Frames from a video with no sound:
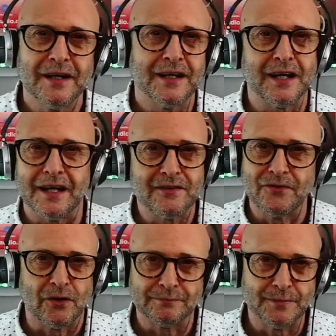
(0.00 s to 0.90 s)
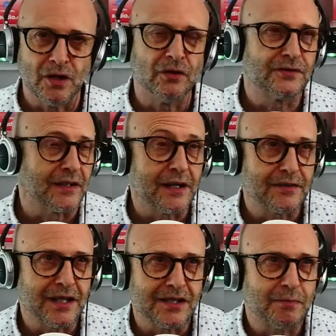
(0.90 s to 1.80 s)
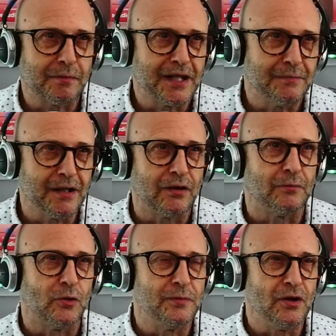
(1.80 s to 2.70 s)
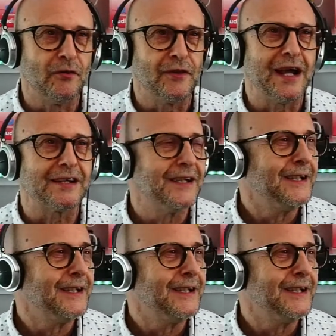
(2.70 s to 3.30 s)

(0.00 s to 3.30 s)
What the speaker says: if not beyond, and I think it's probably going to be a lot more beyond that.